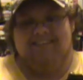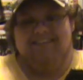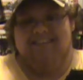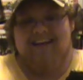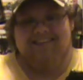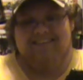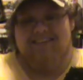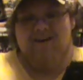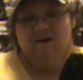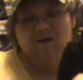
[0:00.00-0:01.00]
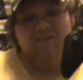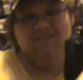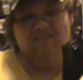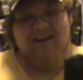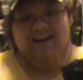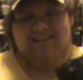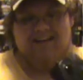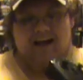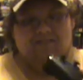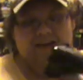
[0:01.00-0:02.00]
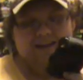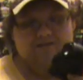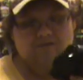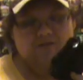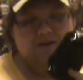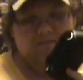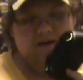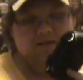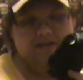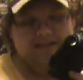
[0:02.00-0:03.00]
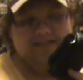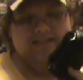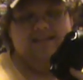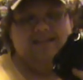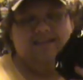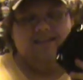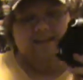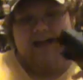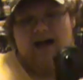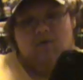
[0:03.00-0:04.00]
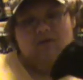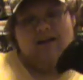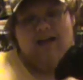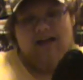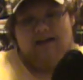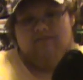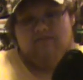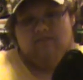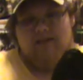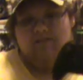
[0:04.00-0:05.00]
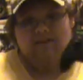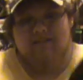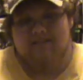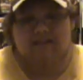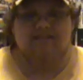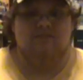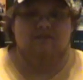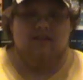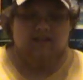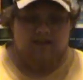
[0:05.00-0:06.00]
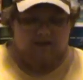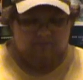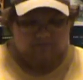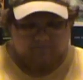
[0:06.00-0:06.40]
That's the only way I can say. I've had it for about an hour and a half. I haven't got to test it with any games.